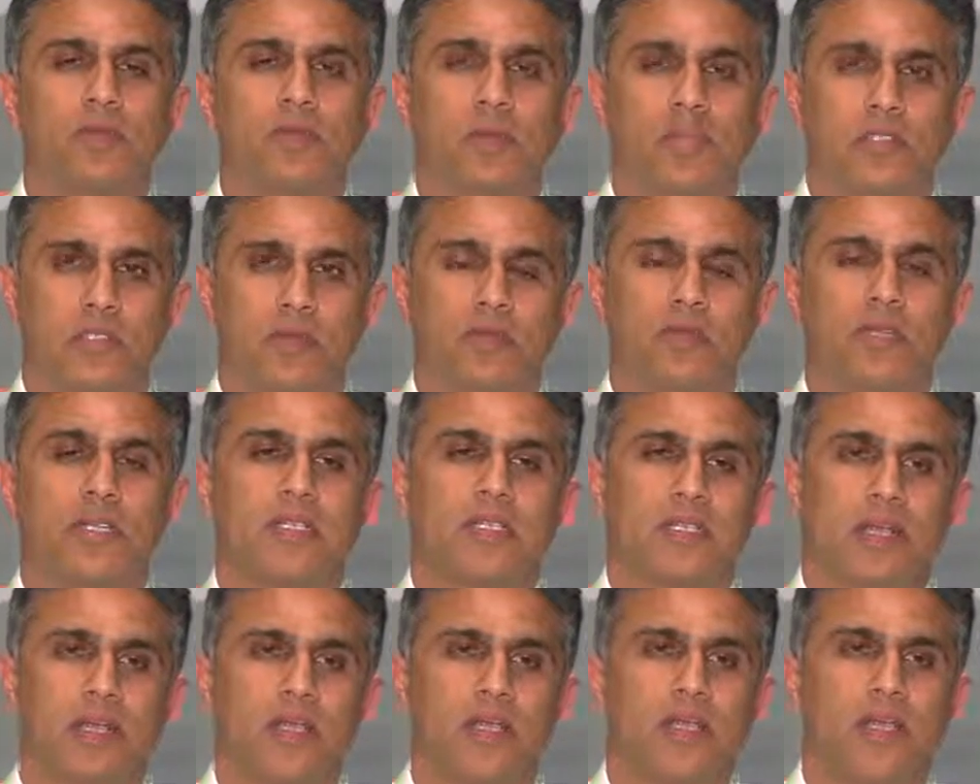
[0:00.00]

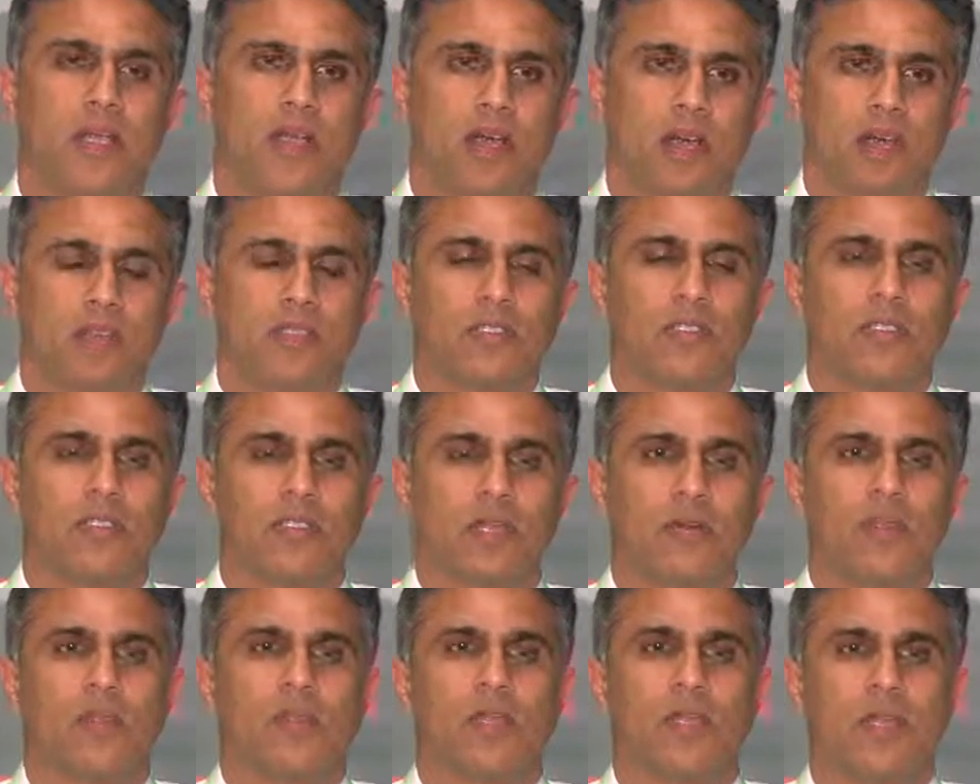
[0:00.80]
possibly sending out
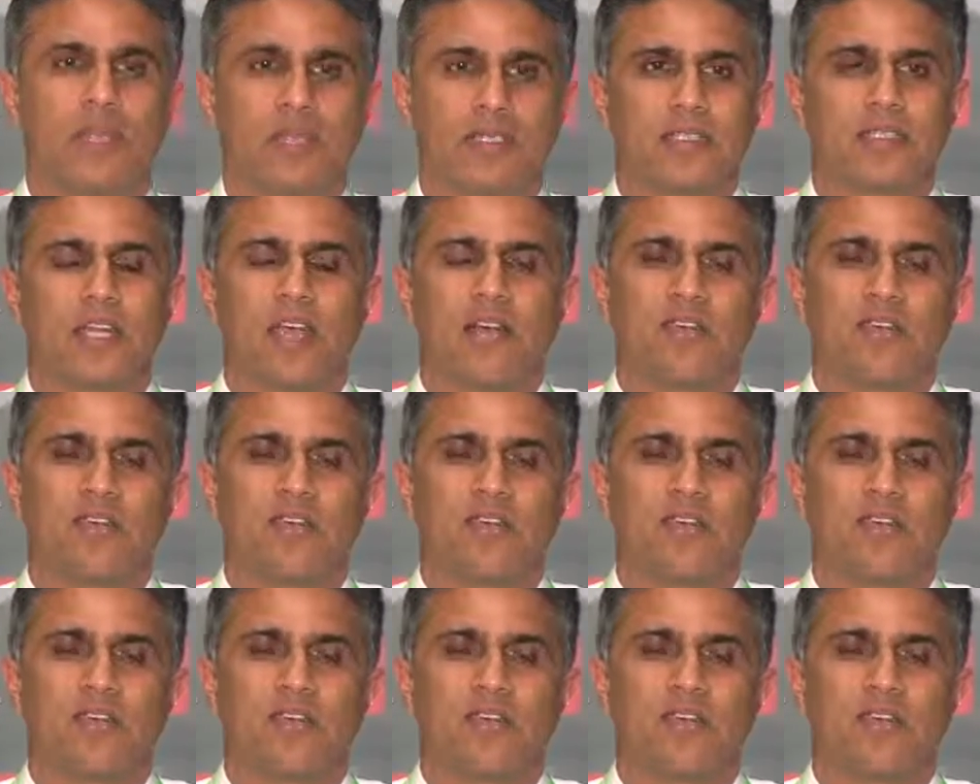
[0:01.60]
somebody as